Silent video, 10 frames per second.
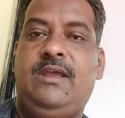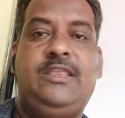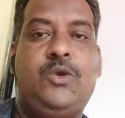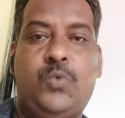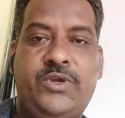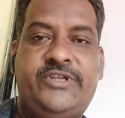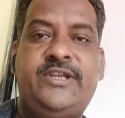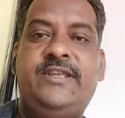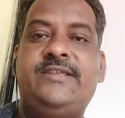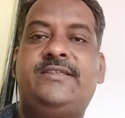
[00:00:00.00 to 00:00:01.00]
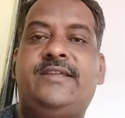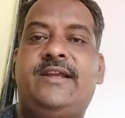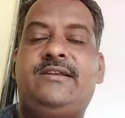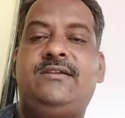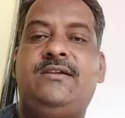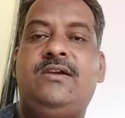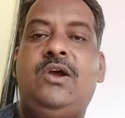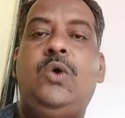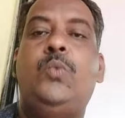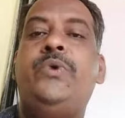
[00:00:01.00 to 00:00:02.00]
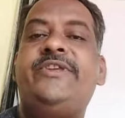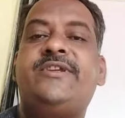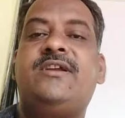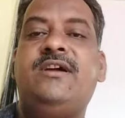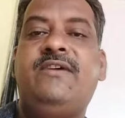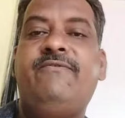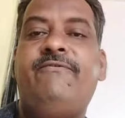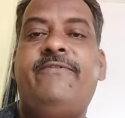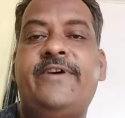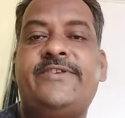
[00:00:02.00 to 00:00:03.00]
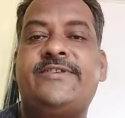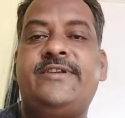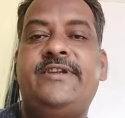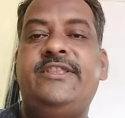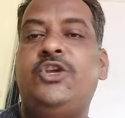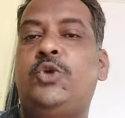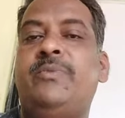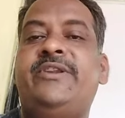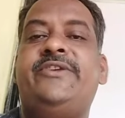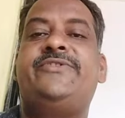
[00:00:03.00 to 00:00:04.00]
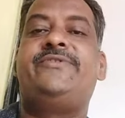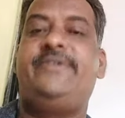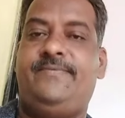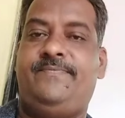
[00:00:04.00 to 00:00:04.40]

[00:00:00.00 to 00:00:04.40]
The question is that which come first in the human history?